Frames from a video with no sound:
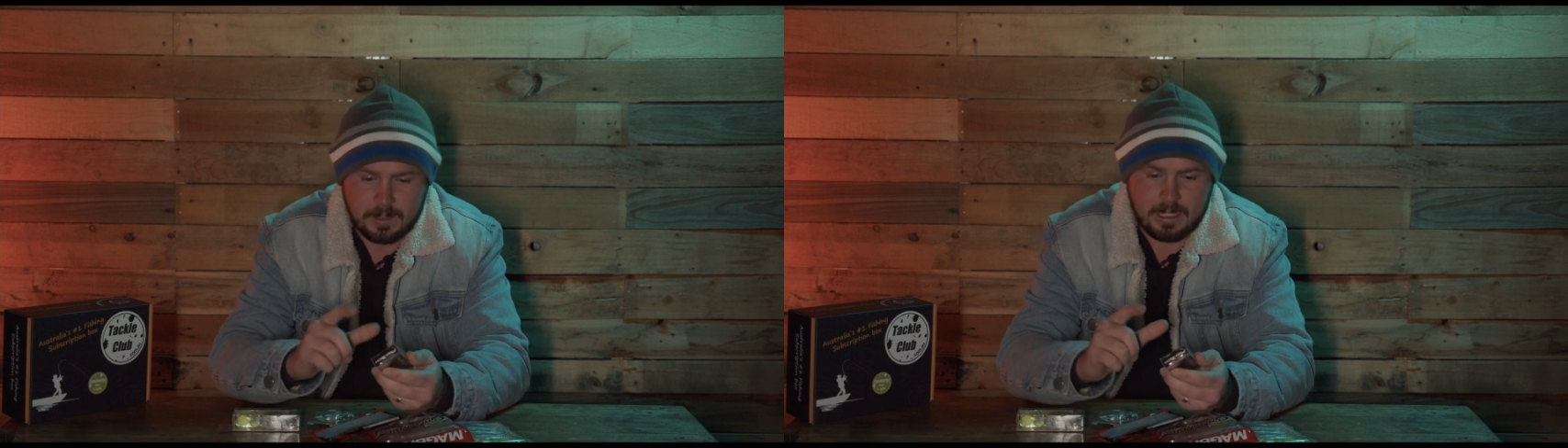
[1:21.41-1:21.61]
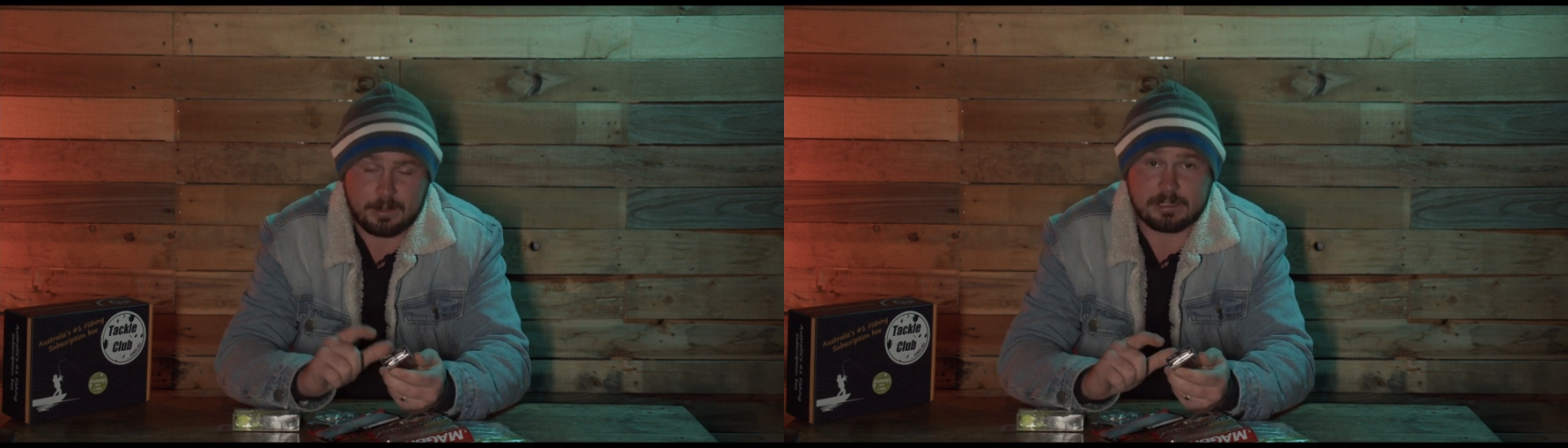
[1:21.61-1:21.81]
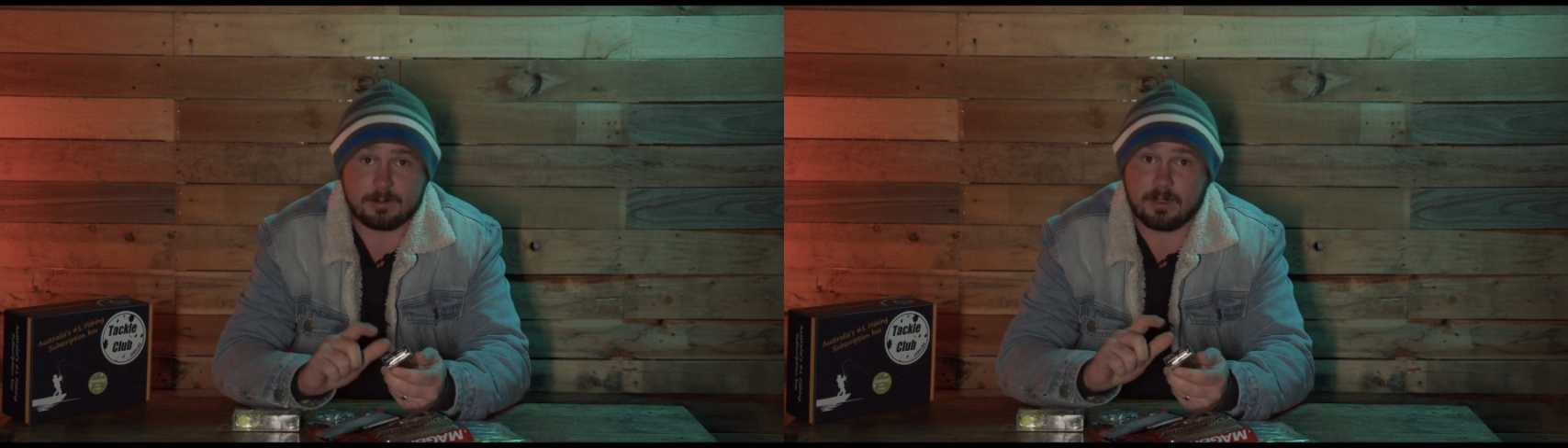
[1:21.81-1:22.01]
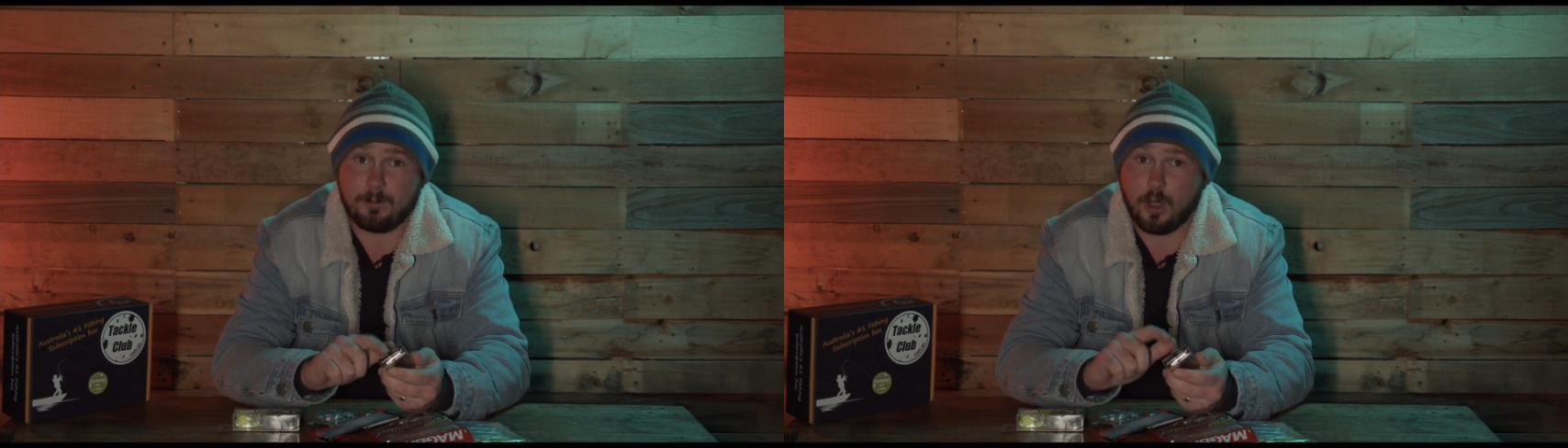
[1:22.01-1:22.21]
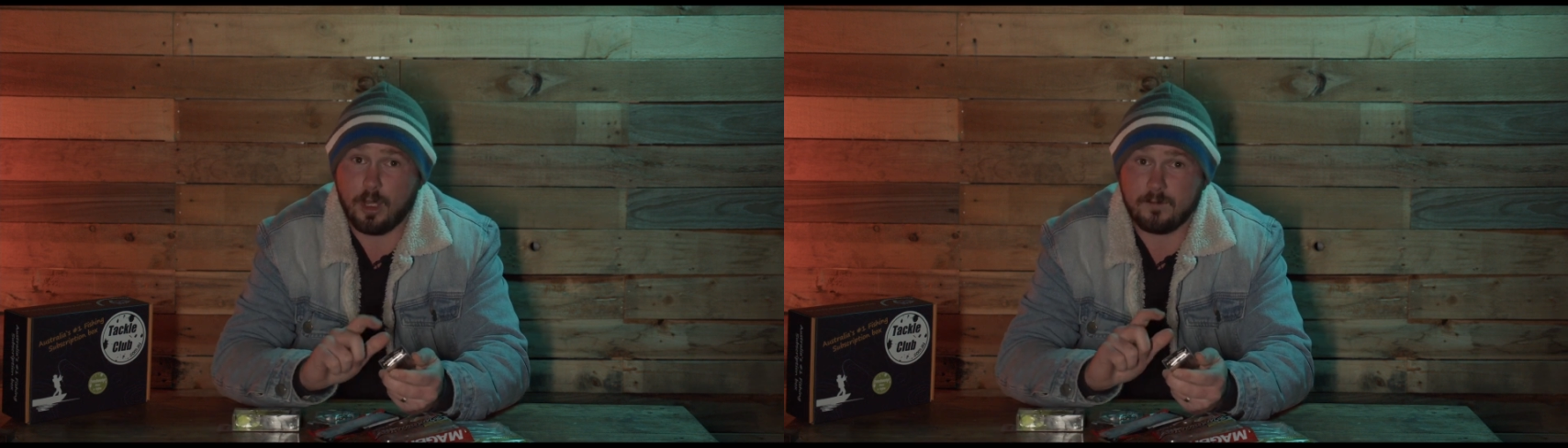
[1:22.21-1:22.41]
And it's going to be
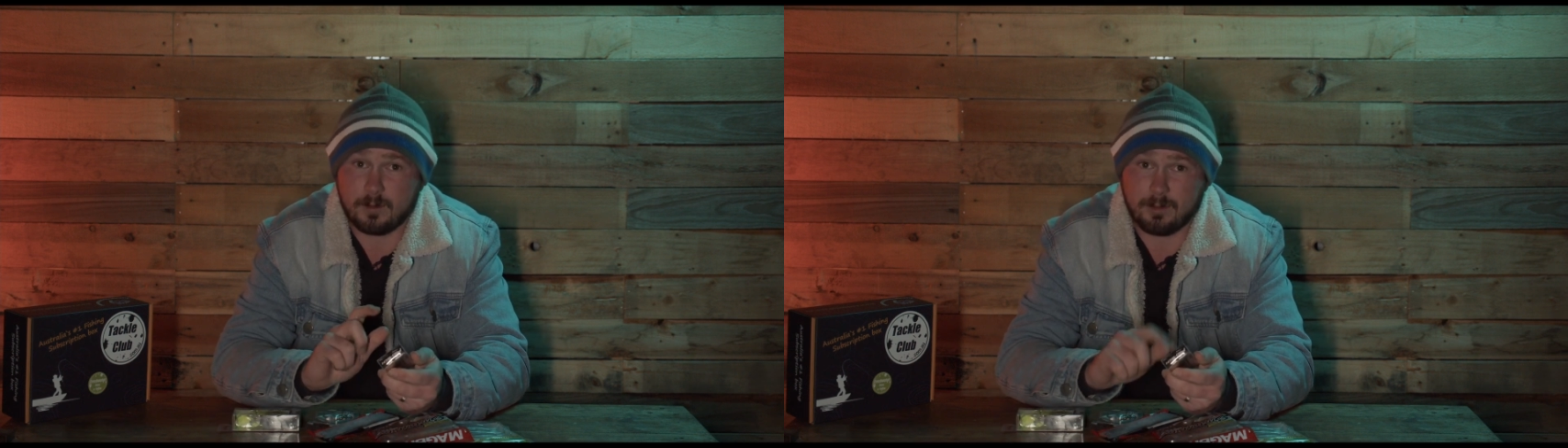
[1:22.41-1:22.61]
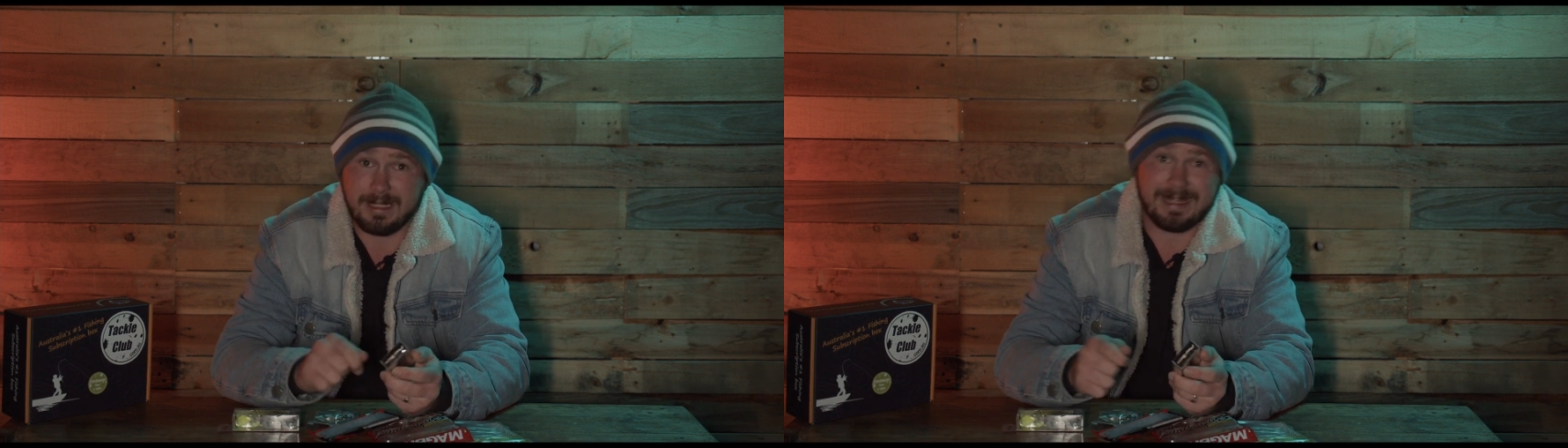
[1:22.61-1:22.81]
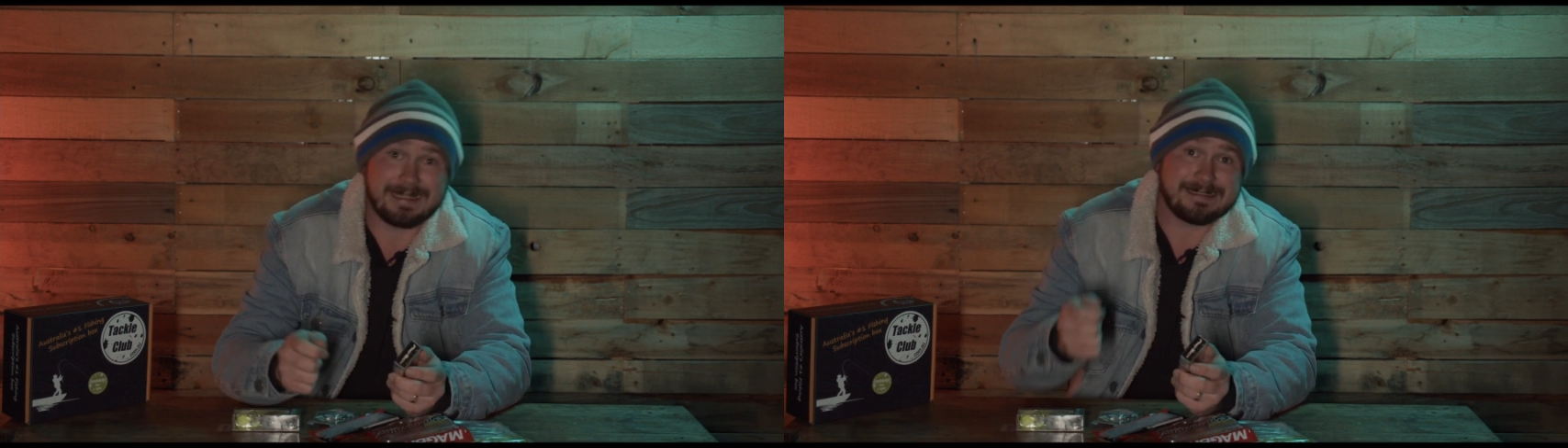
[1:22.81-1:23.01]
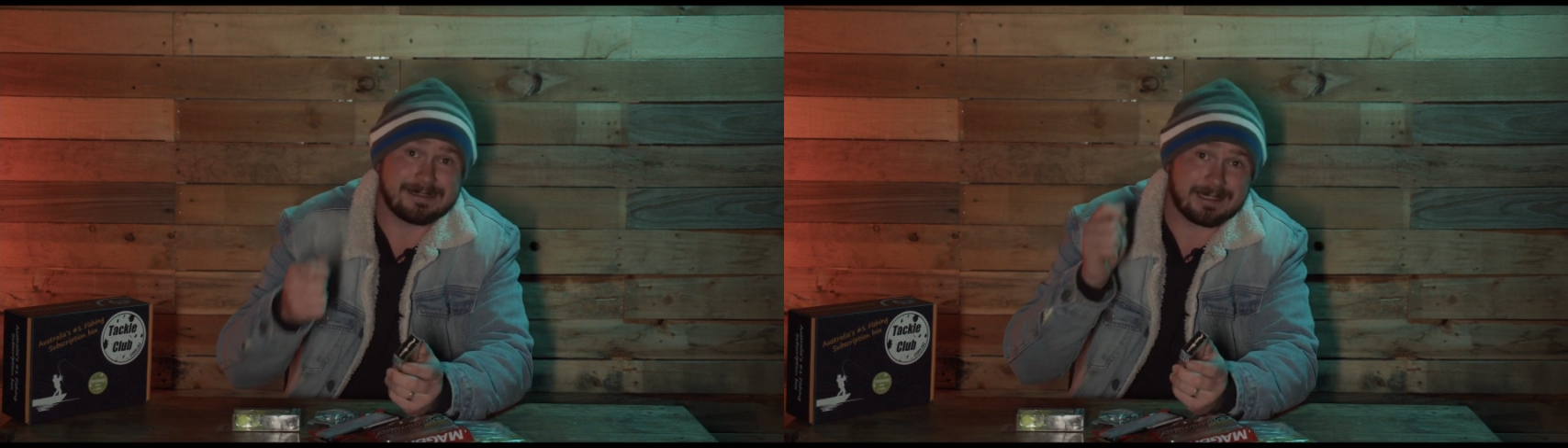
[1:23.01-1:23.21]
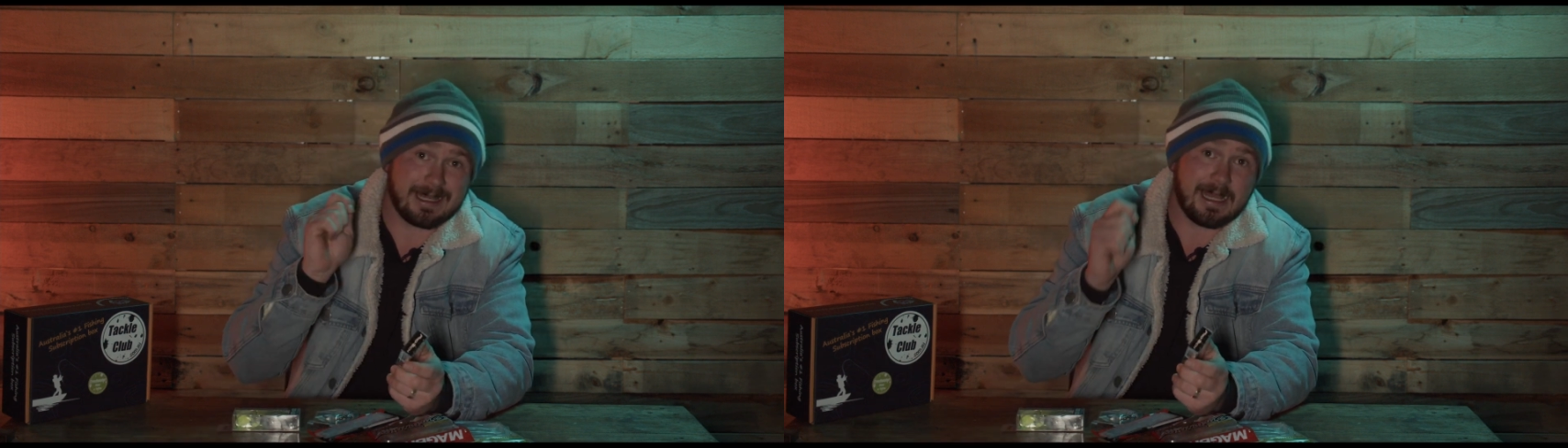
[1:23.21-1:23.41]
the perfect place
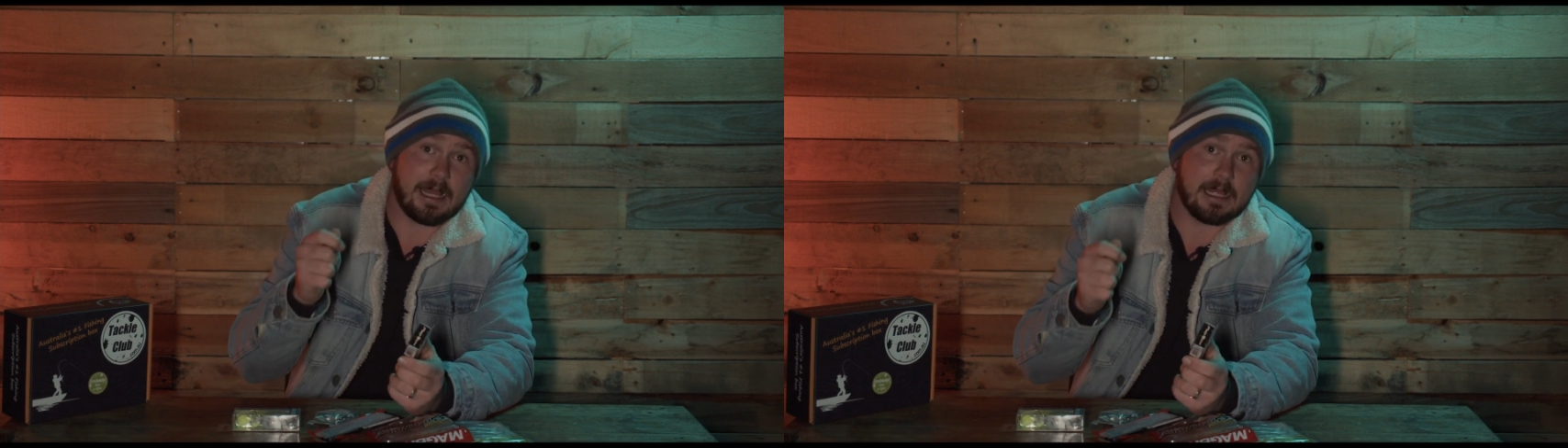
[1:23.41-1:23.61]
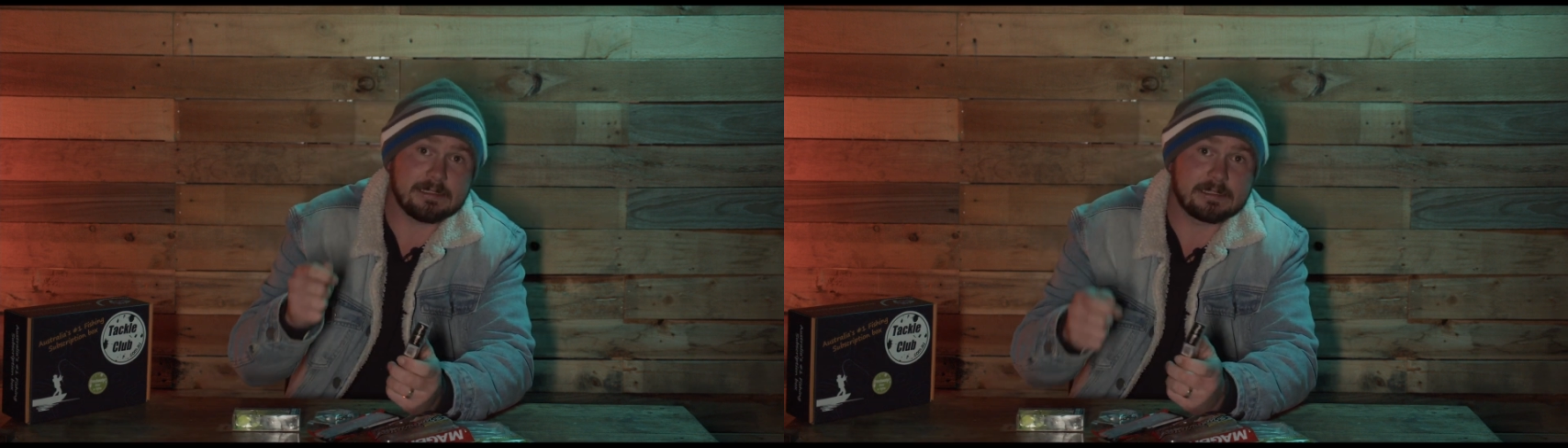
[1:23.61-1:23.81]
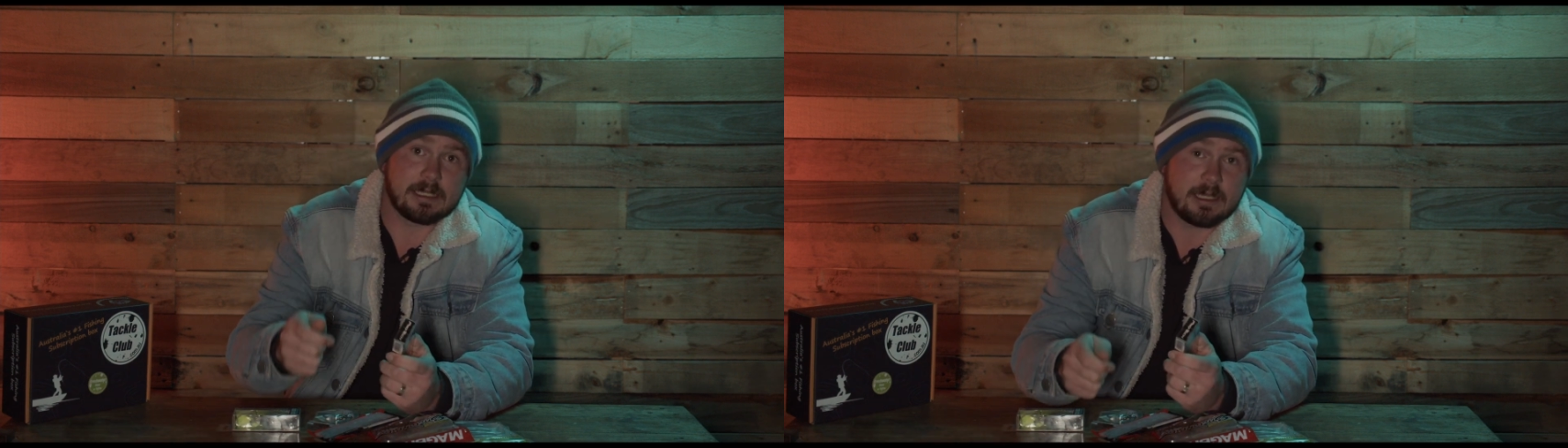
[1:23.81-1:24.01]
to cast